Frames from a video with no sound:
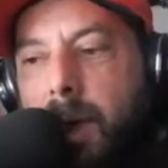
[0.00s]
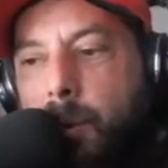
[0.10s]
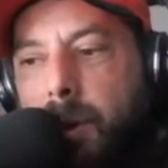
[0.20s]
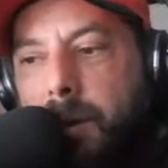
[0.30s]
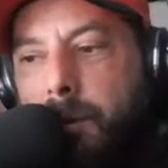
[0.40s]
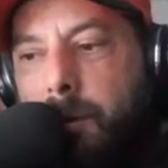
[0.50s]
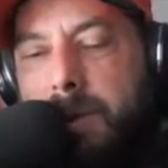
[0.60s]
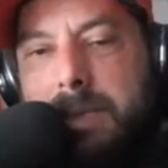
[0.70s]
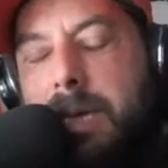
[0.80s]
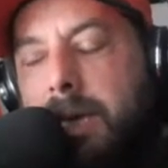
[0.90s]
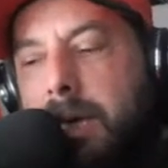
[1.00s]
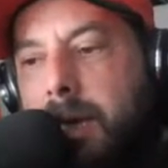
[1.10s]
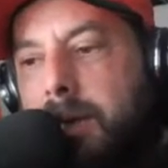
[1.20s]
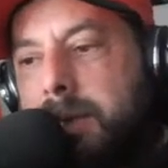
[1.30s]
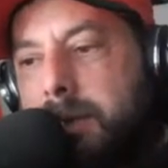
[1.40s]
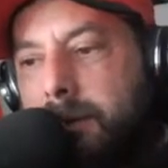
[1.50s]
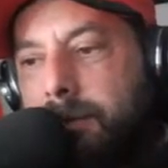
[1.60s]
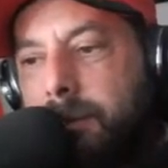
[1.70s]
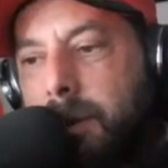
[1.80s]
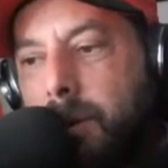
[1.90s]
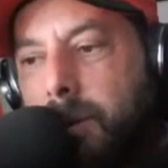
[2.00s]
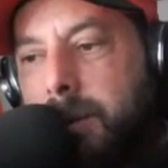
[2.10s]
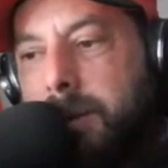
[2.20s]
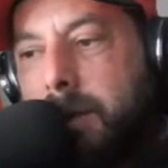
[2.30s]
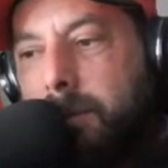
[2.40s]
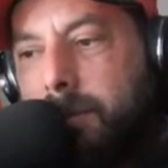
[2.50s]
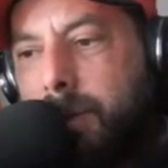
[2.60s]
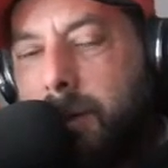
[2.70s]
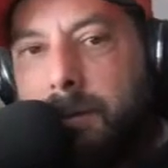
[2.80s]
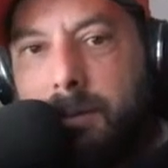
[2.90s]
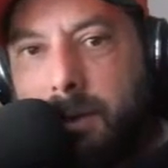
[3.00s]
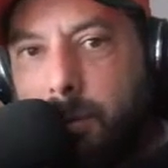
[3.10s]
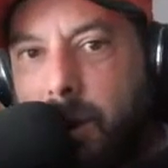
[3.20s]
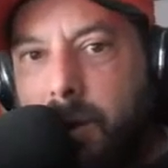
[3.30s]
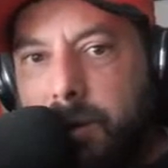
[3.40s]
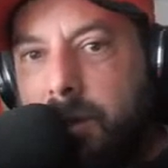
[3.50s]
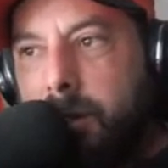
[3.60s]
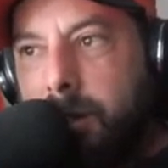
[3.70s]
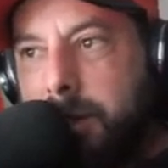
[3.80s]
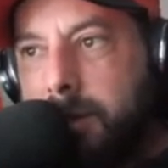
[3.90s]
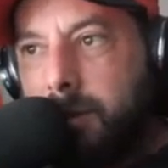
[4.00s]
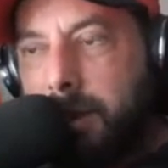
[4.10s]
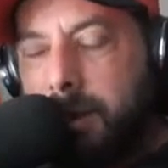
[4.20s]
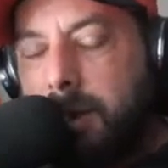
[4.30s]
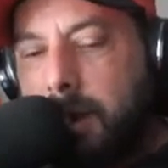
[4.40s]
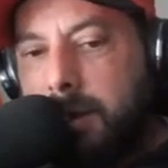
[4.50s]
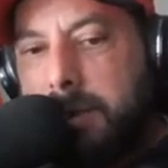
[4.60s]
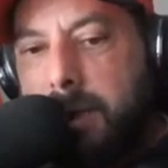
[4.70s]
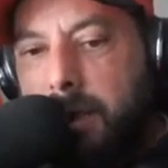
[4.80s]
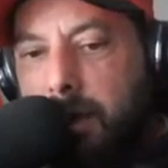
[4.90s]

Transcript: And whatever we're saying here, it's not you know it's not being that we are journalists or anything else.